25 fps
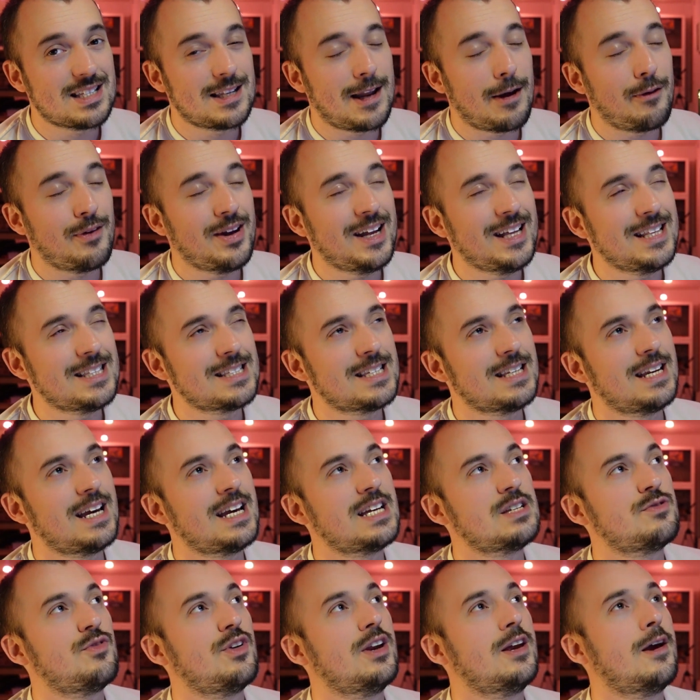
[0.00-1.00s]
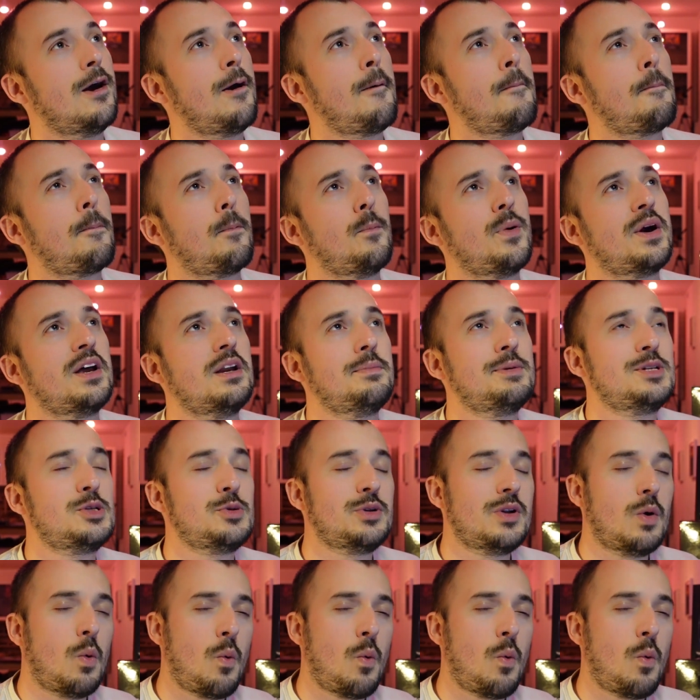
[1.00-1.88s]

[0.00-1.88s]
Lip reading: Now in today's video we're going to be doing a